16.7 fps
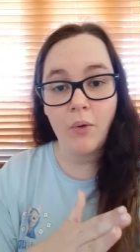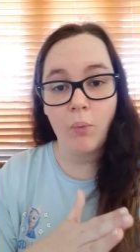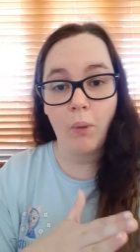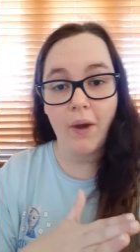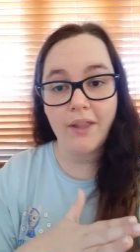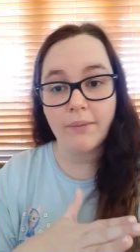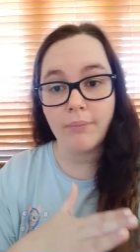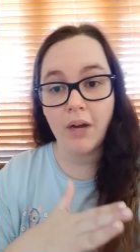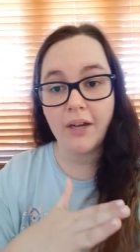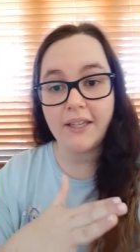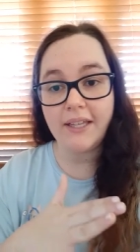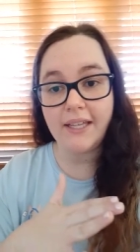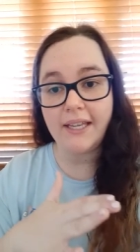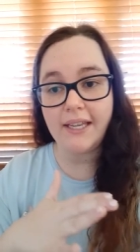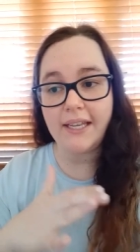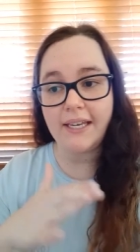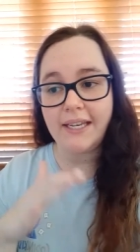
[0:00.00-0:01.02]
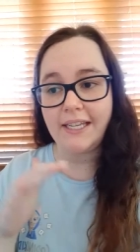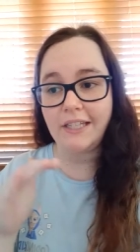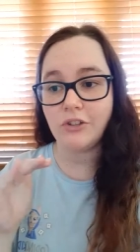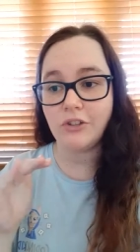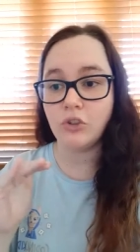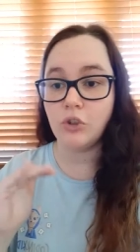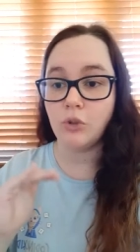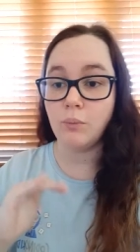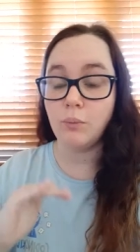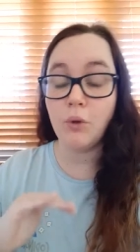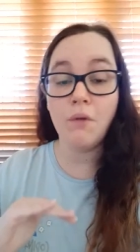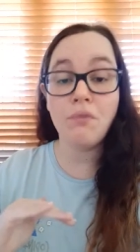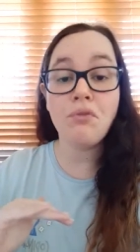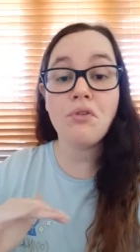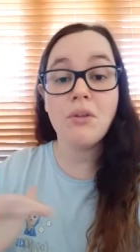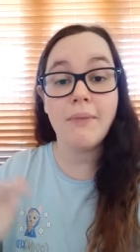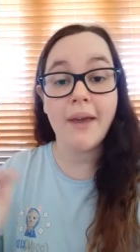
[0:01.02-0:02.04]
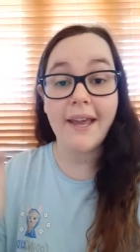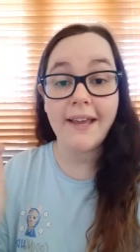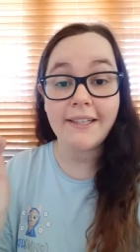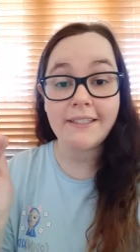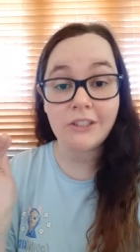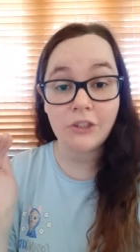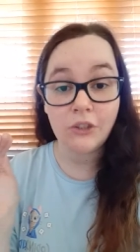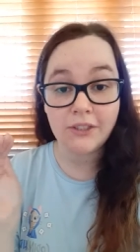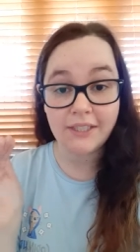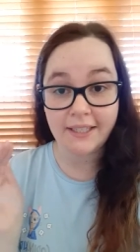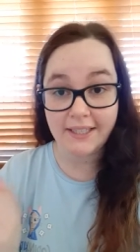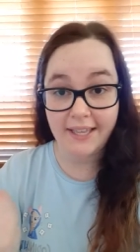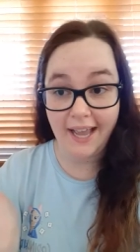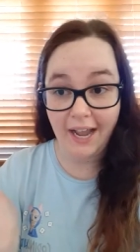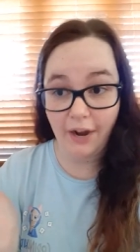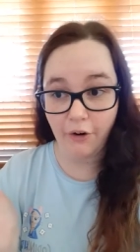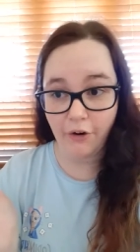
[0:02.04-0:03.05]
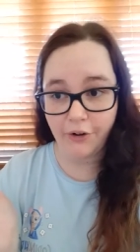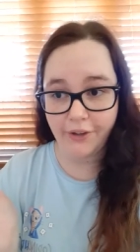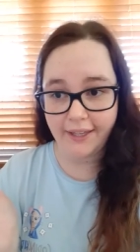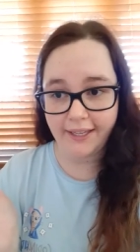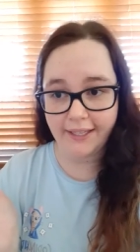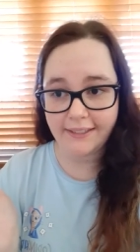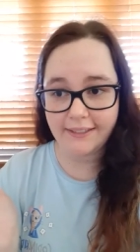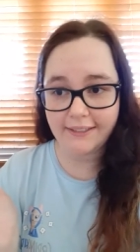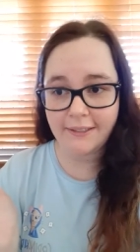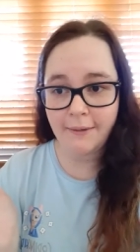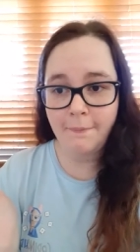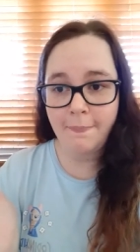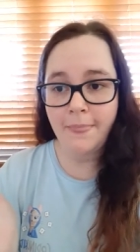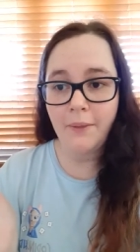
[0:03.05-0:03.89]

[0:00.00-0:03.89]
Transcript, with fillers: where the monkey needs to move through the maze using the arrow keys.